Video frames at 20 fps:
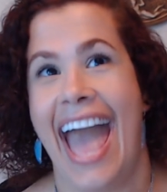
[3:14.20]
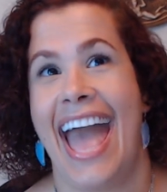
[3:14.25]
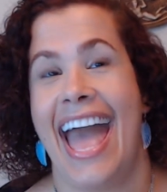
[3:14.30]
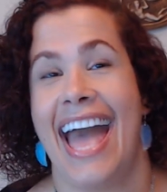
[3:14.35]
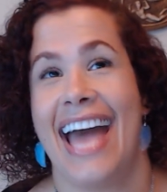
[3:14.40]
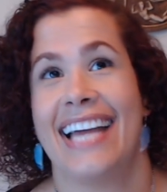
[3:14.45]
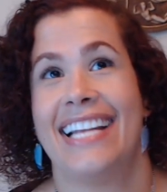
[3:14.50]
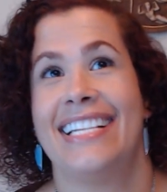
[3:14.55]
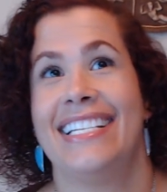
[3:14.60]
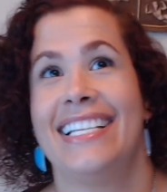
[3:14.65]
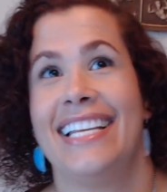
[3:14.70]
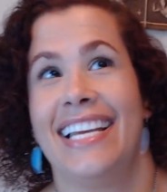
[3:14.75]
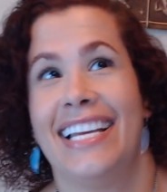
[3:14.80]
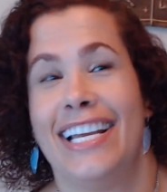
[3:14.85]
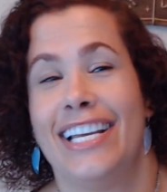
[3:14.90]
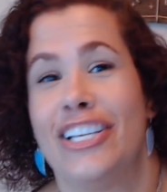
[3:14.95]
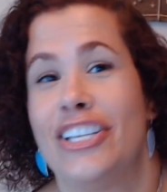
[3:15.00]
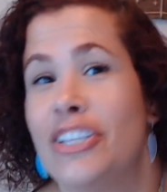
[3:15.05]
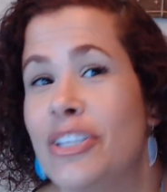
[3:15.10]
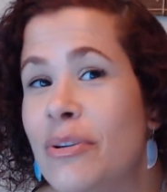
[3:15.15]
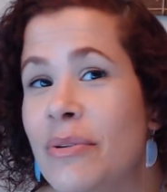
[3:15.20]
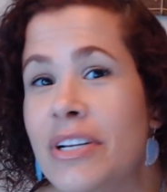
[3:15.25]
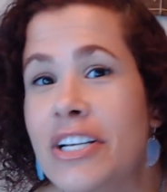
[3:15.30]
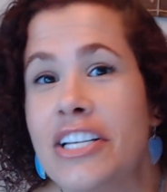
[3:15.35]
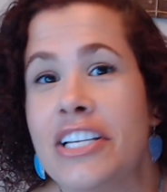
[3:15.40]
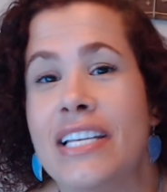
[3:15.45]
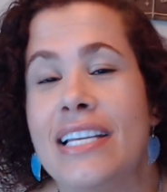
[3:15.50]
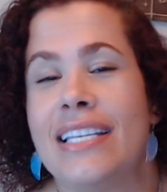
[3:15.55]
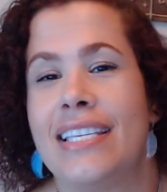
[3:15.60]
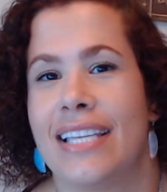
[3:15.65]
And as soon
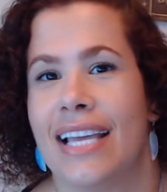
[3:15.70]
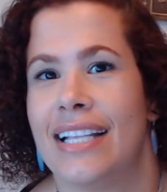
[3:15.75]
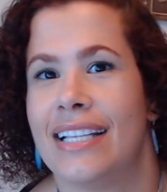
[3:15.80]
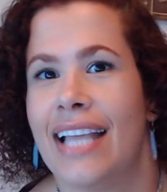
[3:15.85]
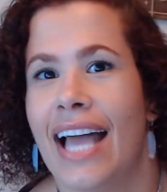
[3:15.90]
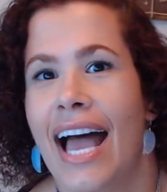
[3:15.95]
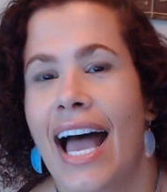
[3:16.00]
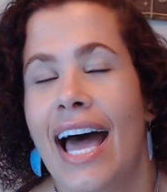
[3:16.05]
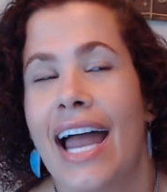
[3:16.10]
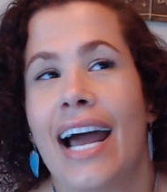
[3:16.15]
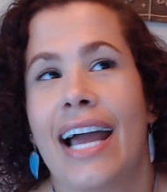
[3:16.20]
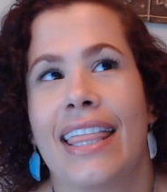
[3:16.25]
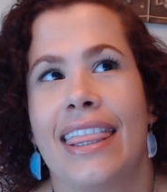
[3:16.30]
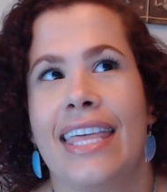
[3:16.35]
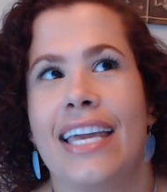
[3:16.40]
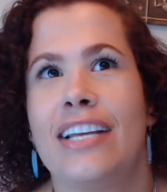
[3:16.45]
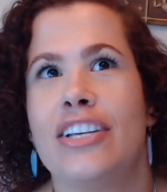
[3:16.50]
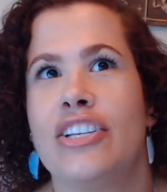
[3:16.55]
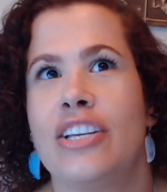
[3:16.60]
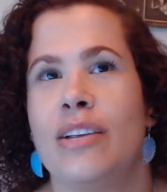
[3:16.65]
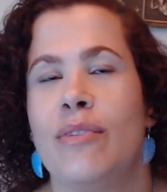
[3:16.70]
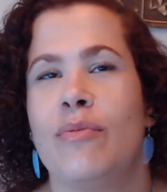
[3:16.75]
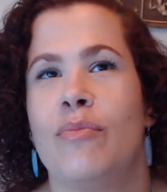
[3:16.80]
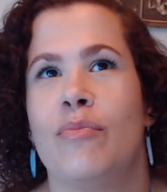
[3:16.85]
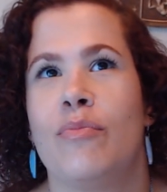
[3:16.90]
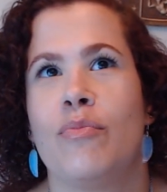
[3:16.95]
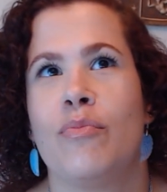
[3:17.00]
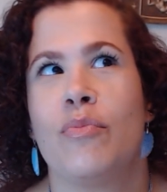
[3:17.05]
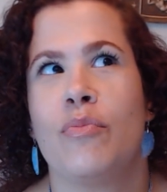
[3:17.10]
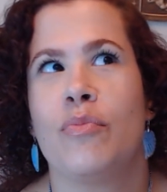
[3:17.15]
as she said that, I think she
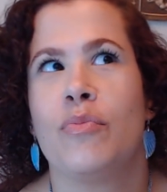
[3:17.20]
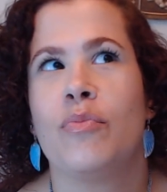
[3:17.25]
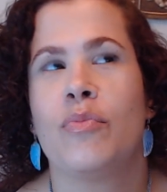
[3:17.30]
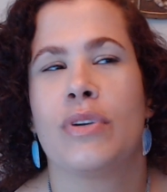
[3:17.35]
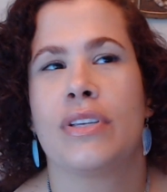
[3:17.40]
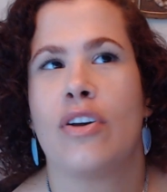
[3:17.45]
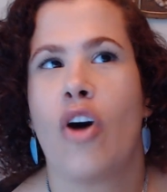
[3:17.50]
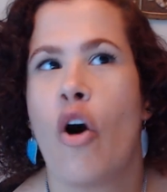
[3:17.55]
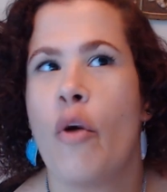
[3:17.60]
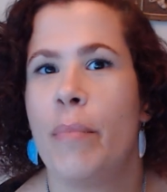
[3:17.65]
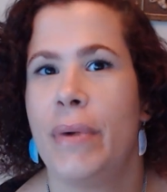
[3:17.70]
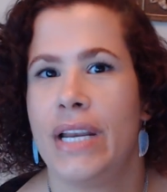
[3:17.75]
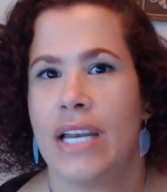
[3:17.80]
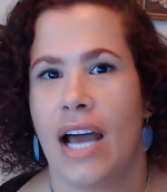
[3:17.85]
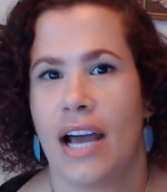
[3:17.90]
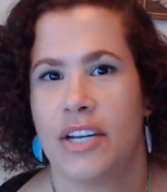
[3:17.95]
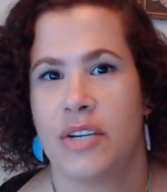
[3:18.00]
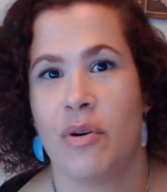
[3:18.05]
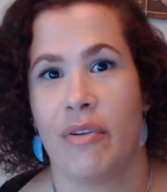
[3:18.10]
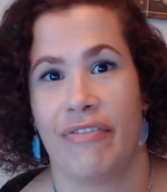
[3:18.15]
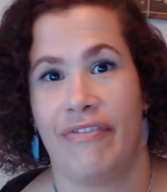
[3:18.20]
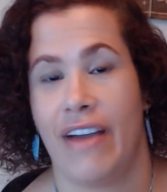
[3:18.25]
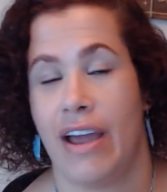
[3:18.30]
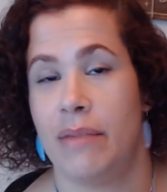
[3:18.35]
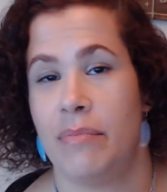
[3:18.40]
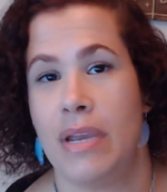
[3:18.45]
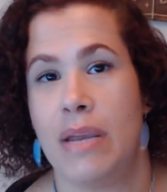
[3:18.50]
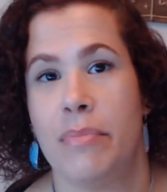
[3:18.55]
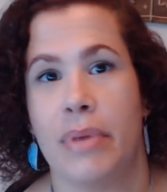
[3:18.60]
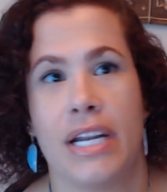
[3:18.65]
was hoping not to
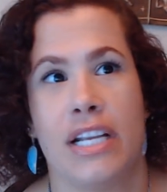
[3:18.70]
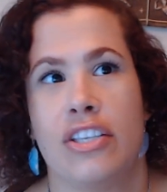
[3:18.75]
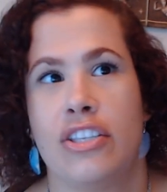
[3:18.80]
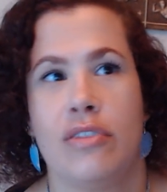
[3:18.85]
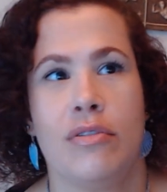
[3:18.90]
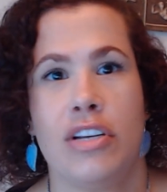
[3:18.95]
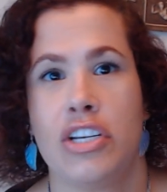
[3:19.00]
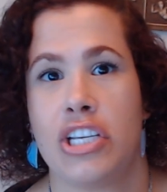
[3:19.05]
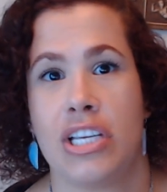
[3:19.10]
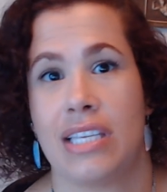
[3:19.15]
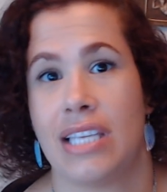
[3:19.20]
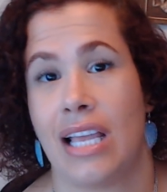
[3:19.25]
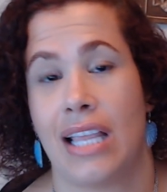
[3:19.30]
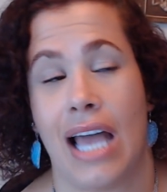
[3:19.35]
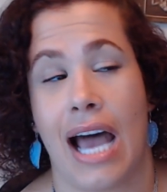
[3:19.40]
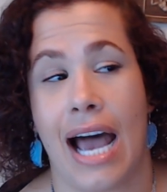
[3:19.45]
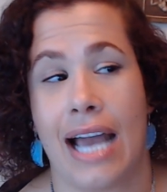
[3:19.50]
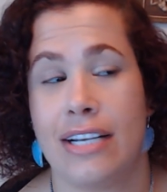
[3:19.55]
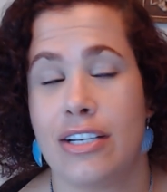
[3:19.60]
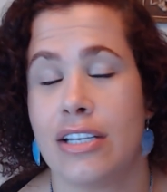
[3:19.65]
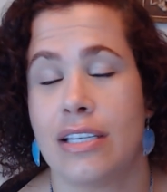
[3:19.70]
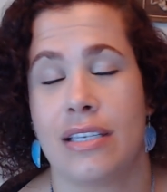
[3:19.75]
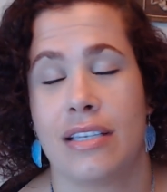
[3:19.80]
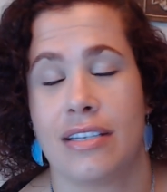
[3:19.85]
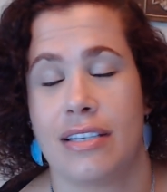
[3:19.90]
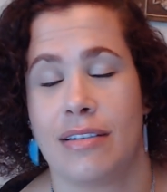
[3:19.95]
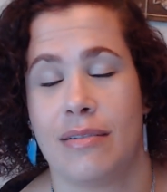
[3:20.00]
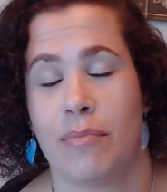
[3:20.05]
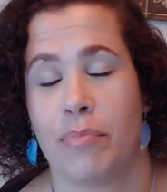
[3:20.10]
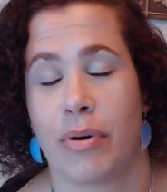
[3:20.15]
offend me, but as soon as she said that, I
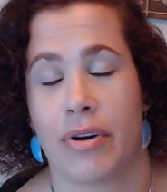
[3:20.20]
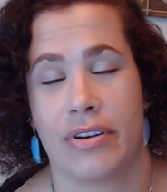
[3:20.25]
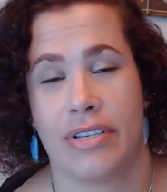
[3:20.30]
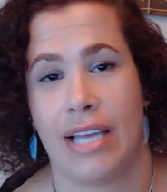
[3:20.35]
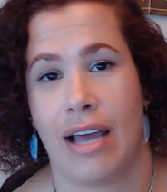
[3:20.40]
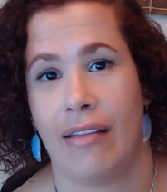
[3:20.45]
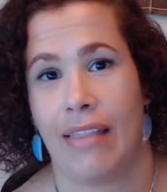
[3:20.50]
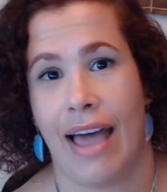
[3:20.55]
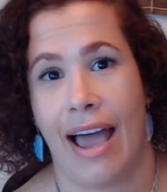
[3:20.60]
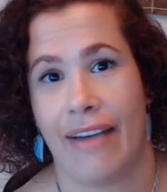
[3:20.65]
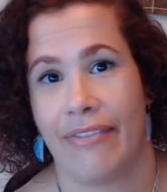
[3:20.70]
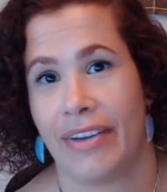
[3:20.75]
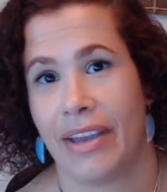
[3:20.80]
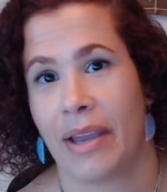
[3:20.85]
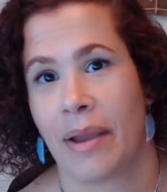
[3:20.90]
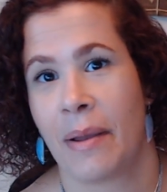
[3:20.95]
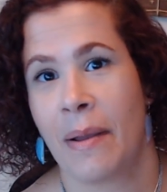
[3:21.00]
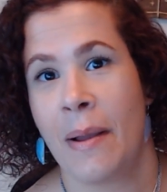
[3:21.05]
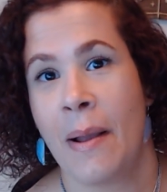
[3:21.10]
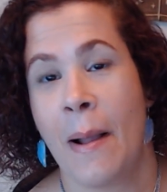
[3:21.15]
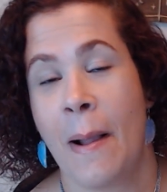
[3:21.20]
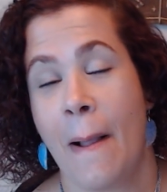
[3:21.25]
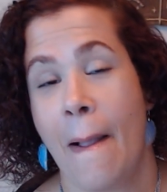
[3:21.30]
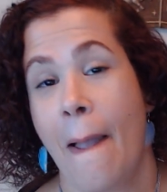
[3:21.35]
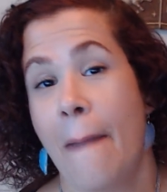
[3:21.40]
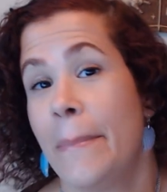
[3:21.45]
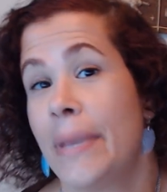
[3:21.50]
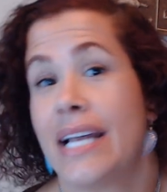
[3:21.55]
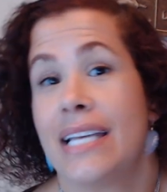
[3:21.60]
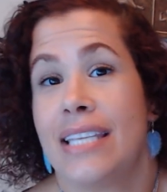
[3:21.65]
just burst out laughing
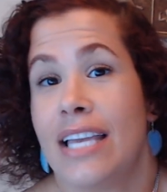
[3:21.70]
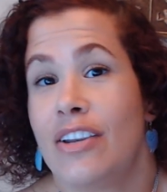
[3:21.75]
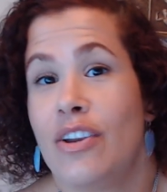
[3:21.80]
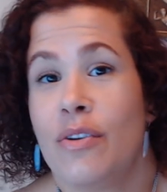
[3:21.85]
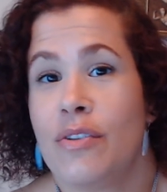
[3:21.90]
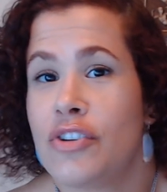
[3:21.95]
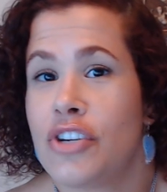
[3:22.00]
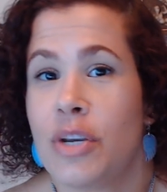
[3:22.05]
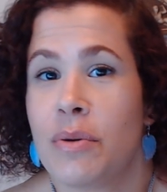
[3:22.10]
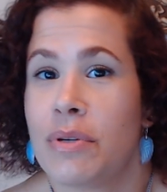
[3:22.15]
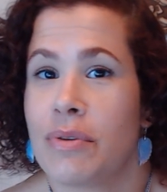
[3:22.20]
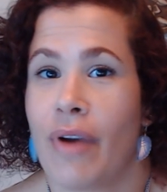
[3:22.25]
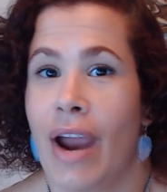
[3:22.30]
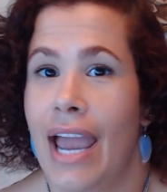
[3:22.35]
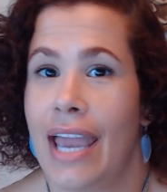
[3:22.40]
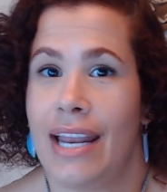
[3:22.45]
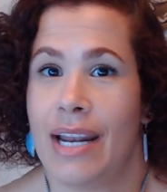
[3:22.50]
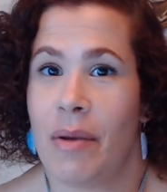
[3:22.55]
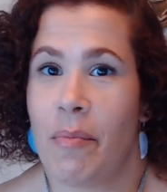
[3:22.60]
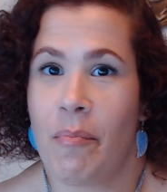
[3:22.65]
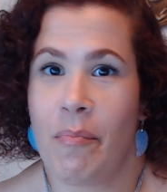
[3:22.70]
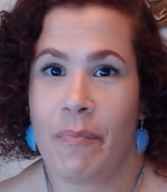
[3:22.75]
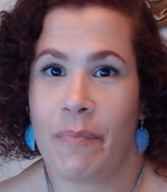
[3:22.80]
because I knew that she was right.